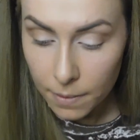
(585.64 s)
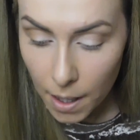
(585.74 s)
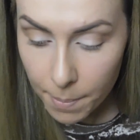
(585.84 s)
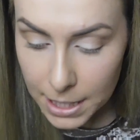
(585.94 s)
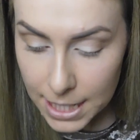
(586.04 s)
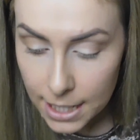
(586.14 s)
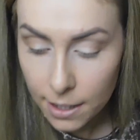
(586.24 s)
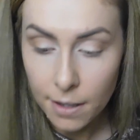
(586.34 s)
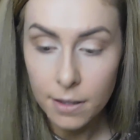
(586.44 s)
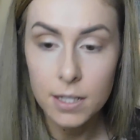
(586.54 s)
I might take
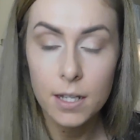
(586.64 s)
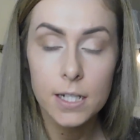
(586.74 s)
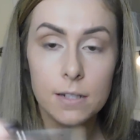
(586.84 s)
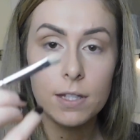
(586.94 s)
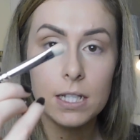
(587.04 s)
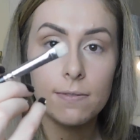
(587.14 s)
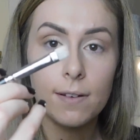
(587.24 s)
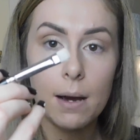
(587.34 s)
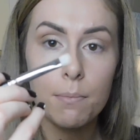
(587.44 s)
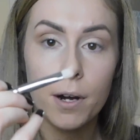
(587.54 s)
the other side of this
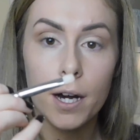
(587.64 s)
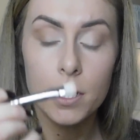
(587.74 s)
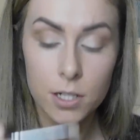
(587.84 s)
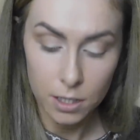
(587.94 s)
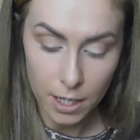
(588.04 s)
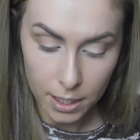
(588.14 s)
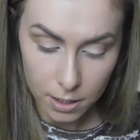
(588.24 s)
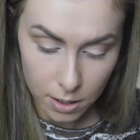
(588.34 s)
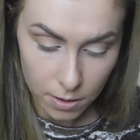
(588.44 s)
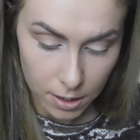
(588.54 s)
flat brush
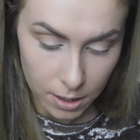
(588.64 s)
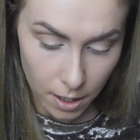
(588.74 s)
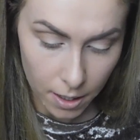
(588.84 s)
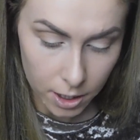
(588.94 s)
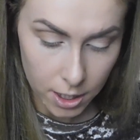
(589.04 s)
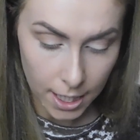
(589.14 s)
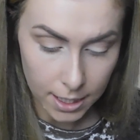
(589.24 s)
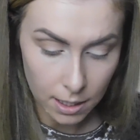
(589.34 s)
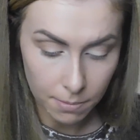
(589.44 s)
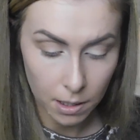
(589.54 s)
and use the dark shade,
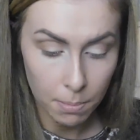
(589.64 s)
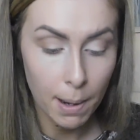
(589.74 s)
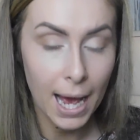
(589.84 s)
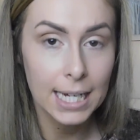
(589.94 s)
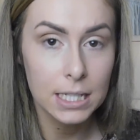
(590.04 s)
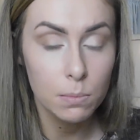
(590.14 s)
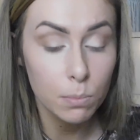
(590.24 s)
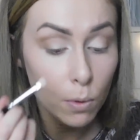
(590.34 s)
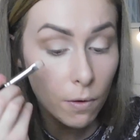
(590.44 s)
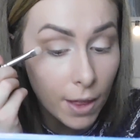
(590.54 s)
and I'm going to pack some
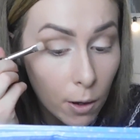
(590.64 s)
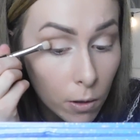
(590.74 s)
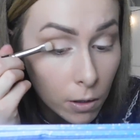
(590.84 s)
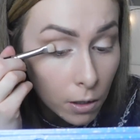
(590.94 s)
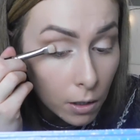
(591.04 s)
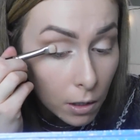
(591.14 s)
more of that on.